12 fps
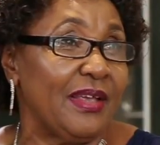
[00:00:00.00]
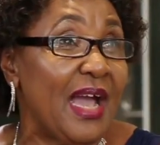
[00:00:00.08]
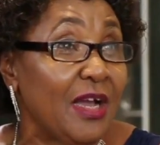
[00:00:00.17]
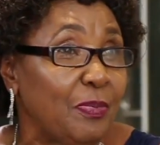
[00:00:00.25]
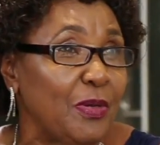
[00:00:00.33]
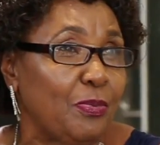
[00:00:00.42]

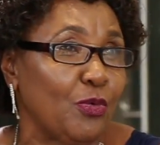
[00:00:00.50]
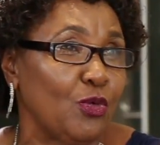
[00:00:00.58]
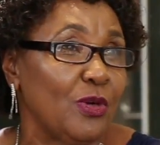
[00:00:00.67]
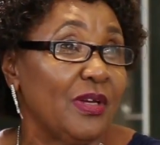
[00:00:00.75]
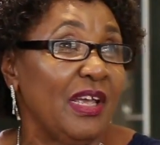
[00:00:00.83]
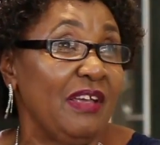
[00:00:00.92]
young
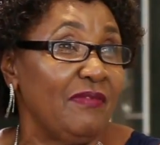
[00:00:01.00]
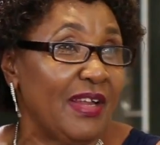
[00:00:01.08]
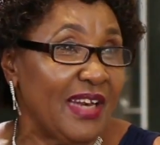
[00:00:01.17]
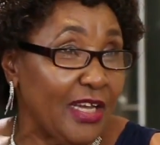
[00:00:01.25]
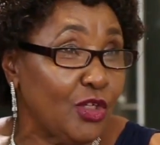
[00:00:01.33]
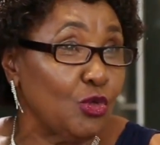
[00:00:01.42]
people,
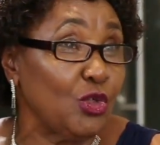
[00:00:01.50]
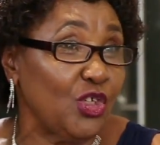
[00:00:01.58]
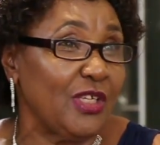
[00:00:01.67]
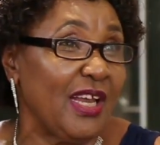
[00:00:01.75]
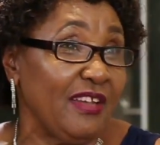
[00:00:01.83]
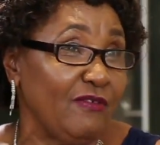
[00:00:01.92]
even like you,
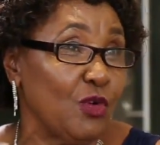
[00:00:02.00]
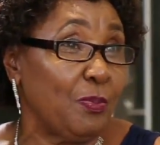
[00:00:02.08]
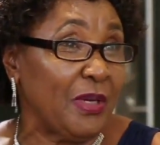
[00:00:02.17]
Sheila, if you